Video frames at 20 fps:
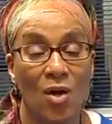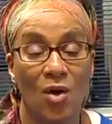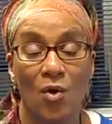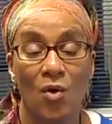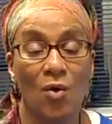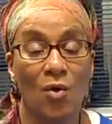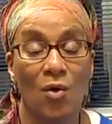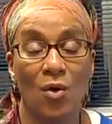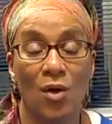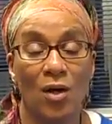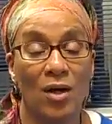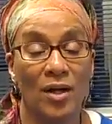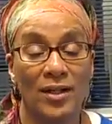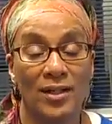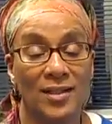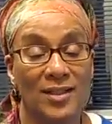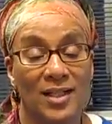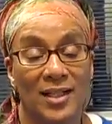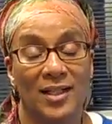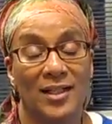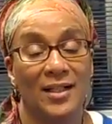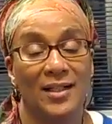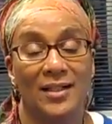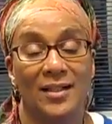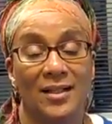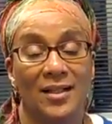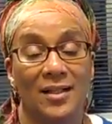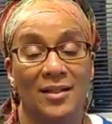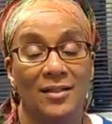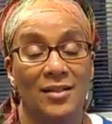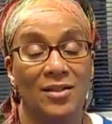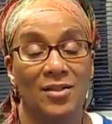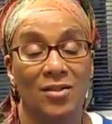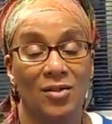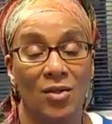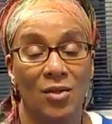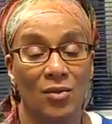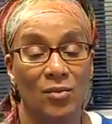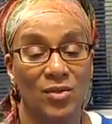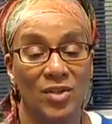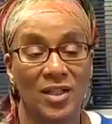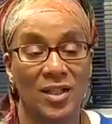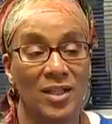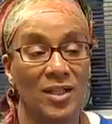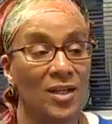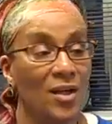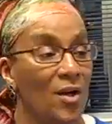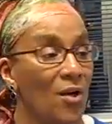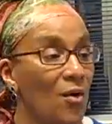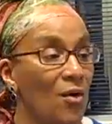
or unintentionally non-disclosing